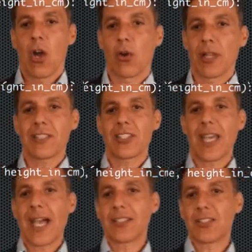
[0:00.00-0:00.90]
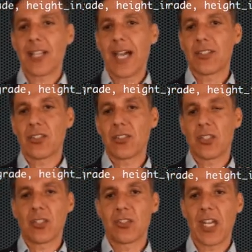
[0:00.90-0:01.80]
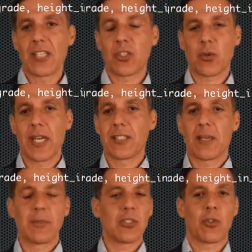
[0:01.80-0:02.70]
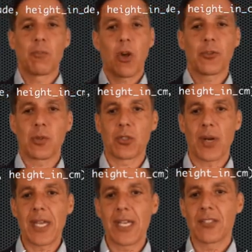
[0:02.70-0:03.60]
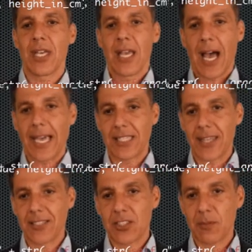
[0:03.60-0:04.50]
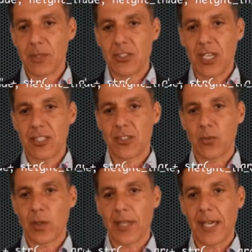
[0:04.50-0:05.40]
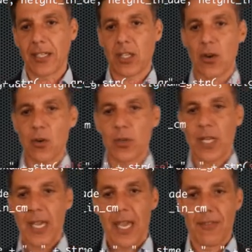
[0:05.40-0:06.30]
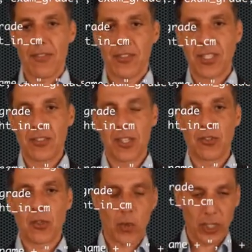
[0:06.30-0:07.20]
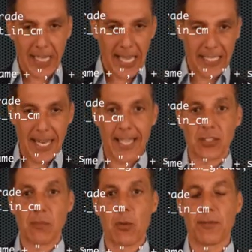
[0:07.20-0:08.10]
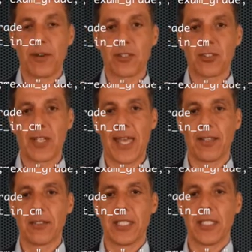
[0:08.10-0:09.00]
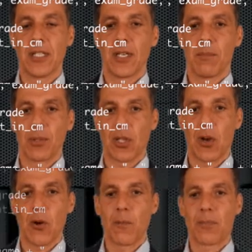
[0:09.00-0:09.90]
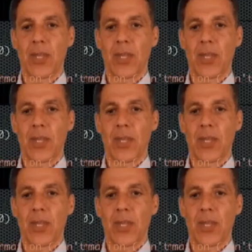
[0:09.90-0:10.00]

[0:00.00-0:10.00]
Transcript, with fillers: Or let's say I decide to, to change grades because I'm going to store multiple grades. I can then simply change this one line of code, and this continues to work, and I can add some more functionality below.